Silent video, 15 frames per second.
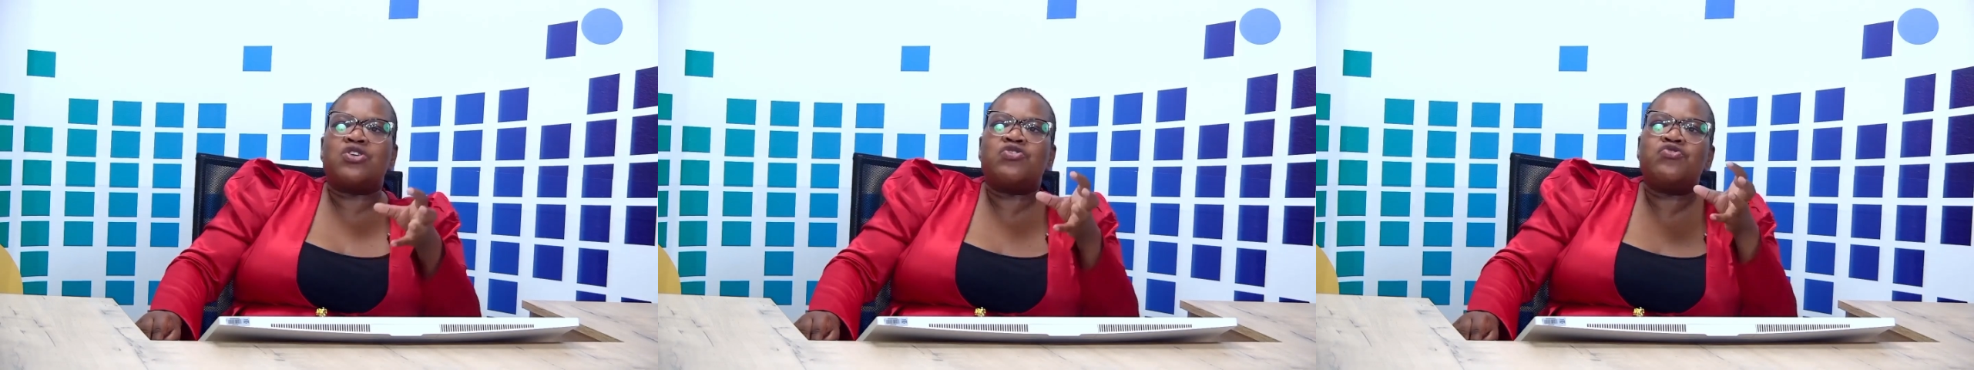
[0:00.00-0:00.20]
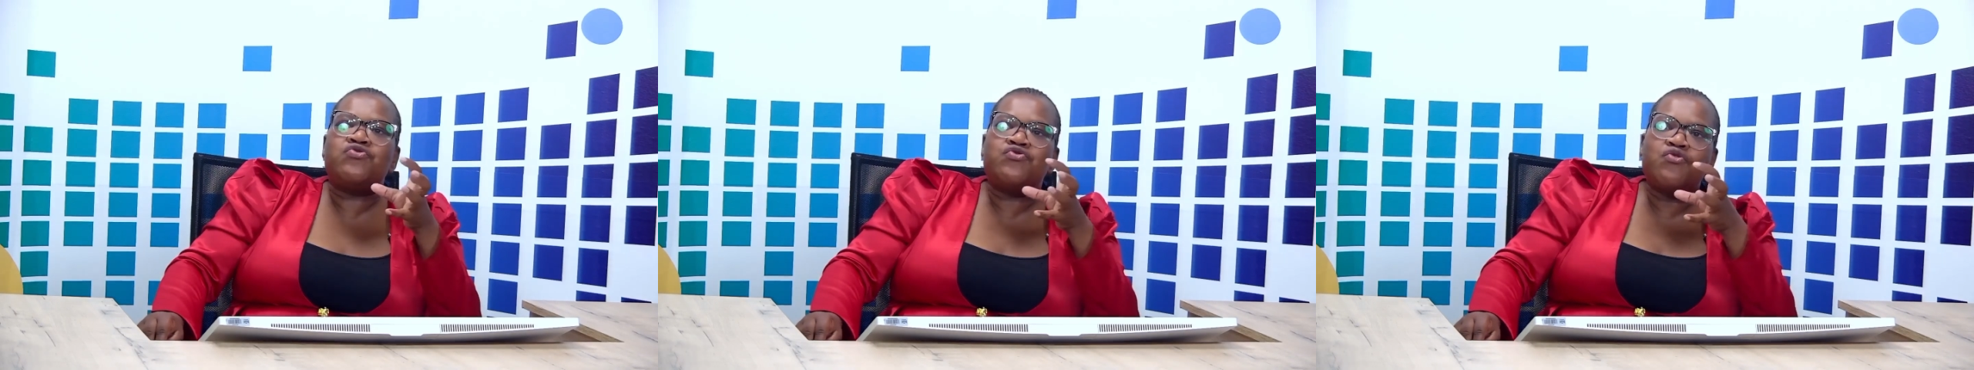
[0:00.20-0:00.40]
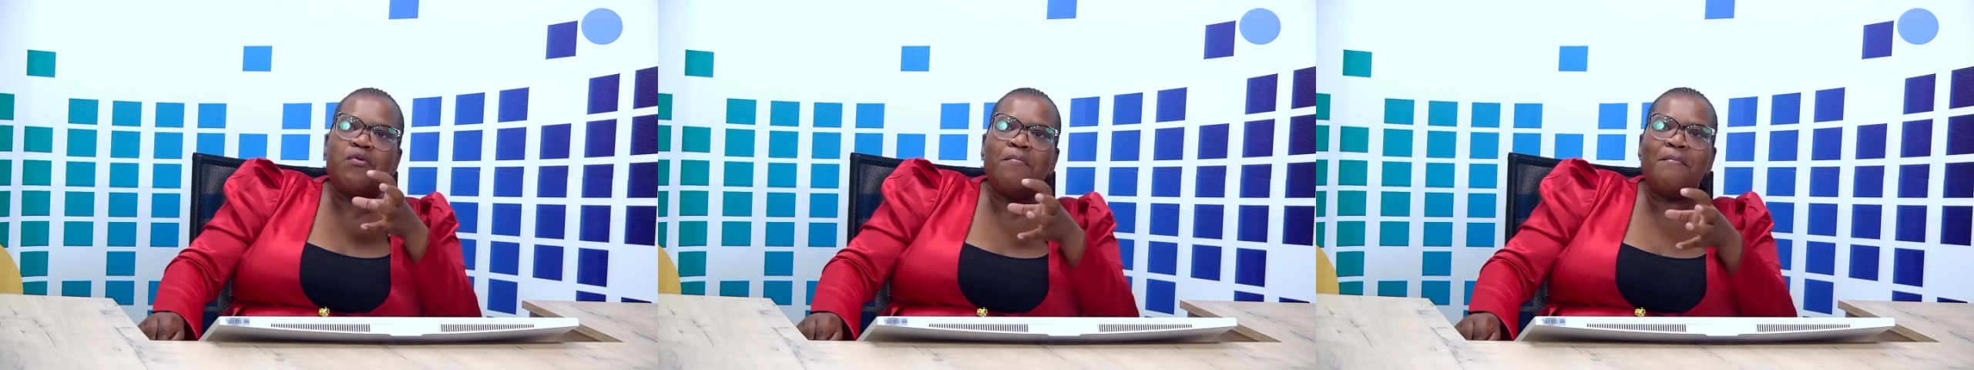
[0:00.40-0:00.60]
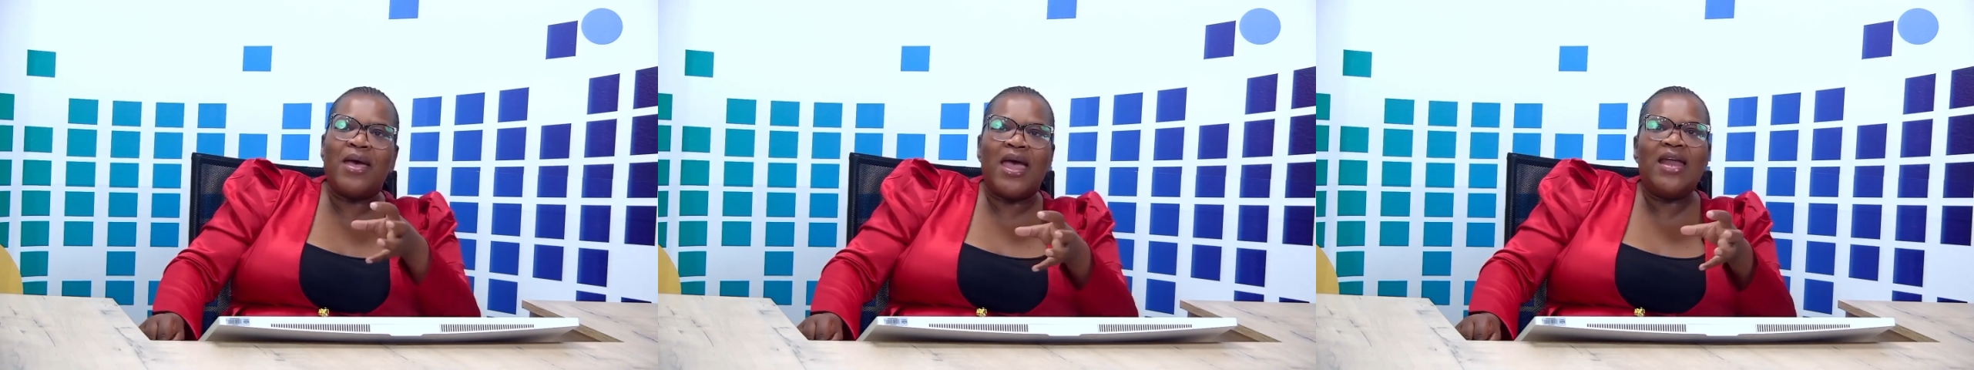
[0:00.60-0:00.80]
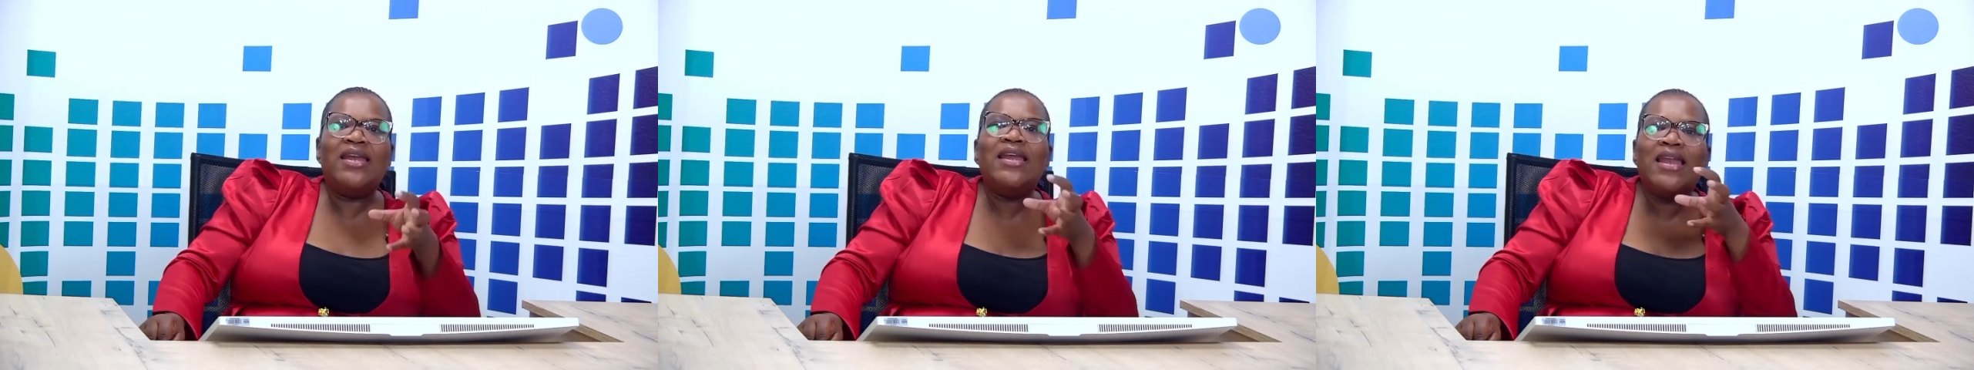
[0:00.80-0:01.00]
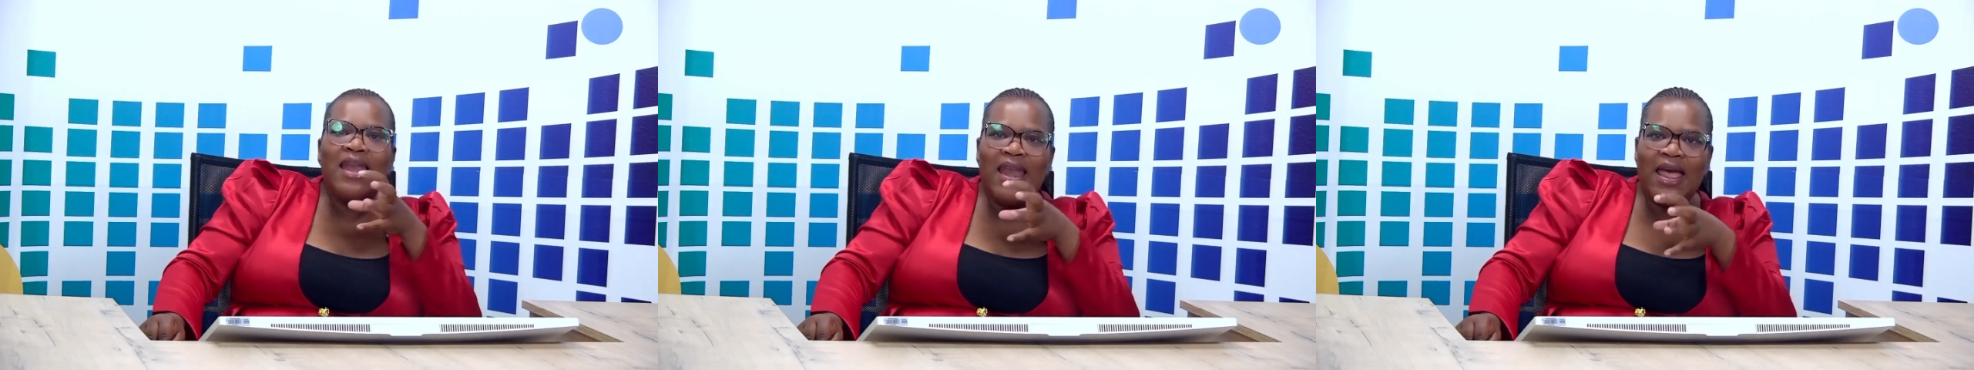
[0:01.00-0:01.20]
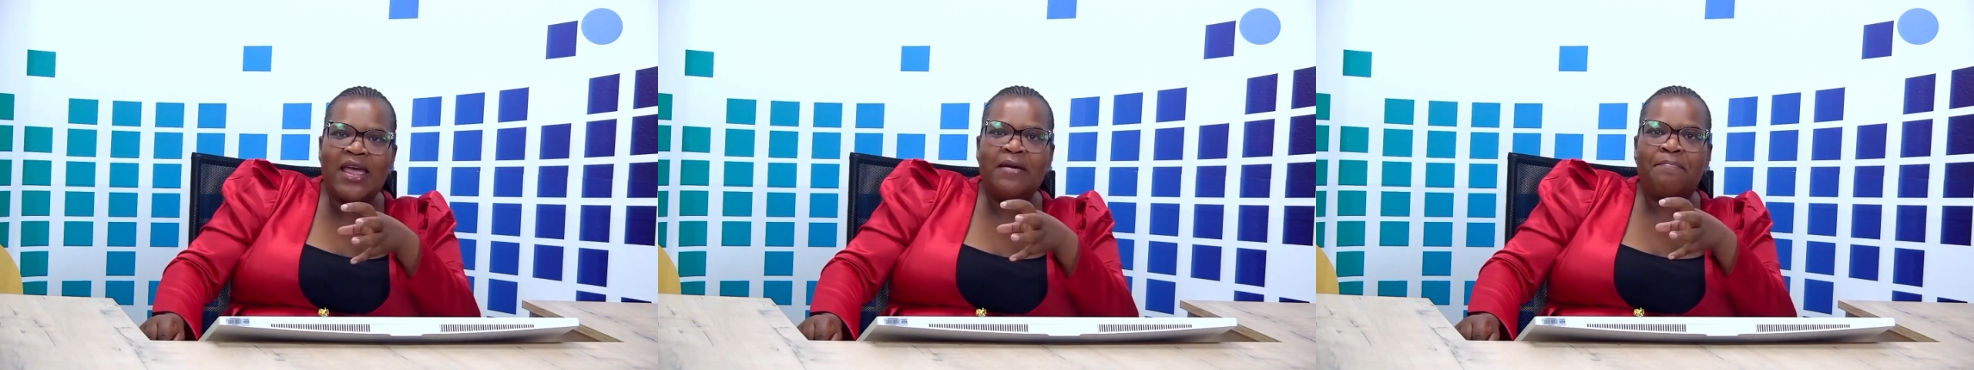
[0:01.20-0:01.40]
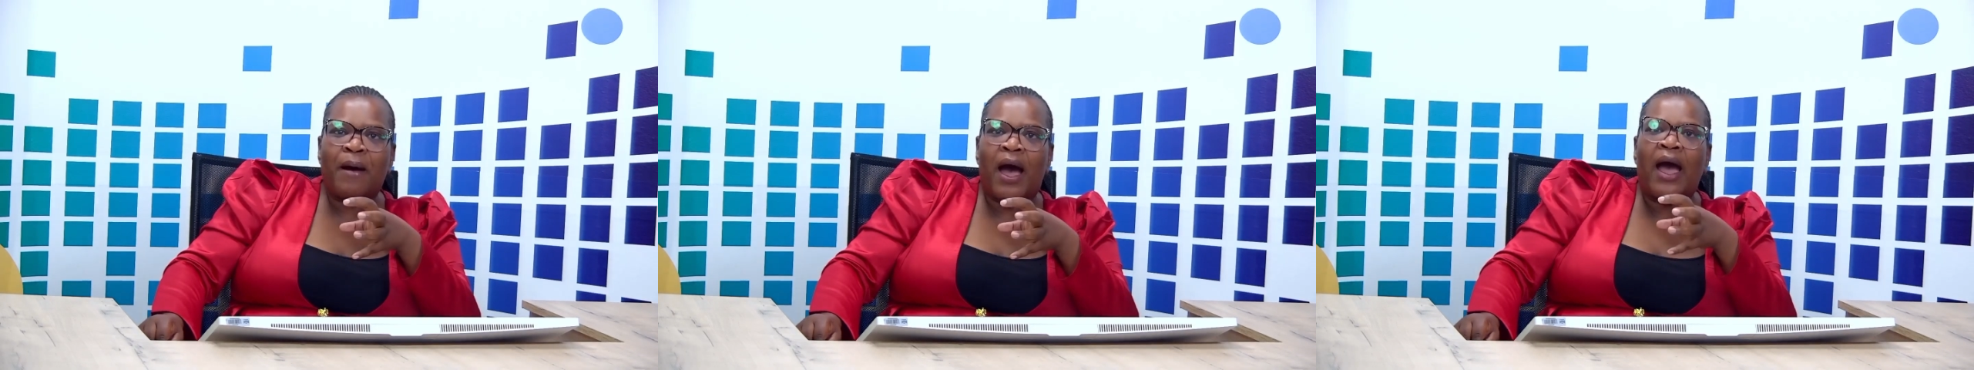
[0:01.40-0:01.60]
human
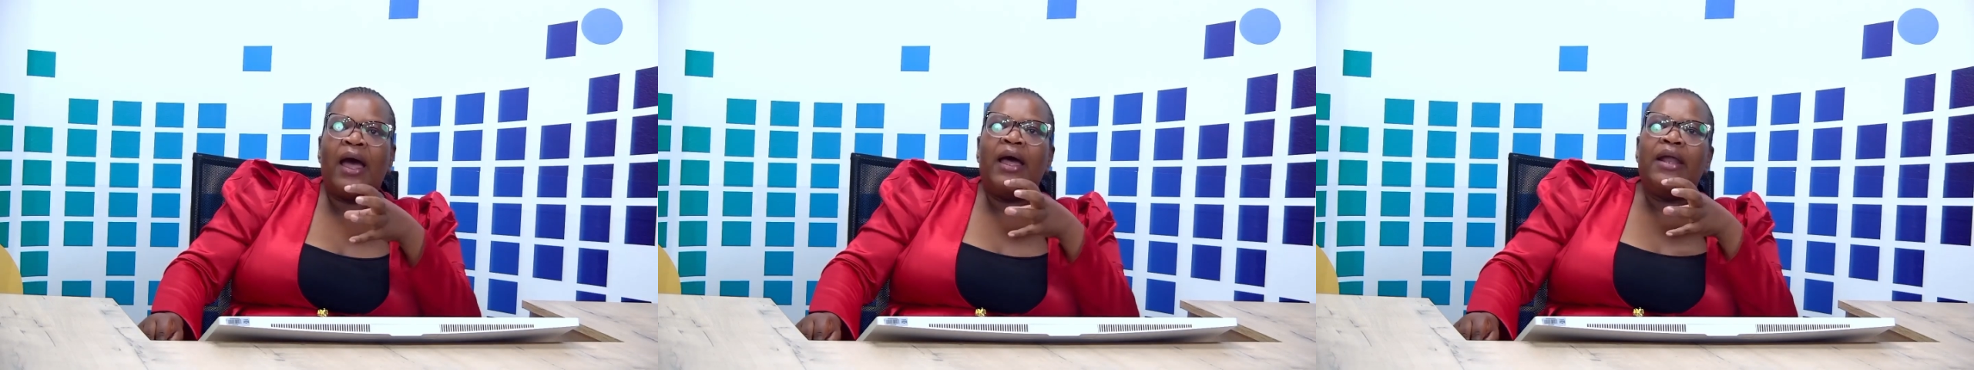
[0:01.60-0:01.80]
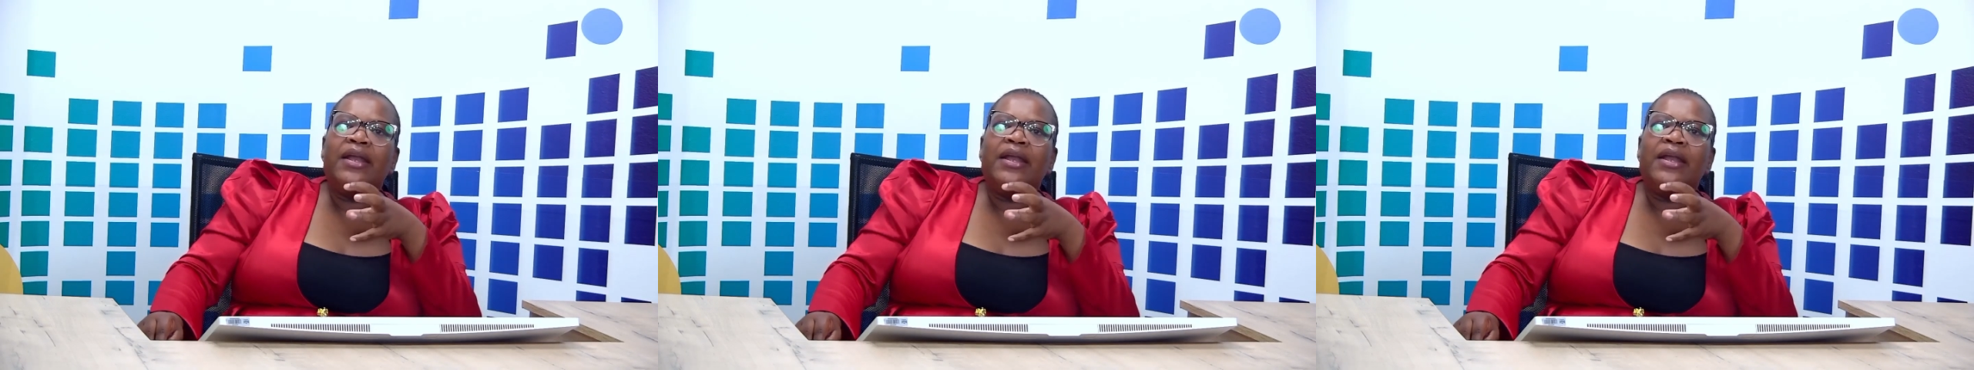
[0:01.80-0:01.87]
labor.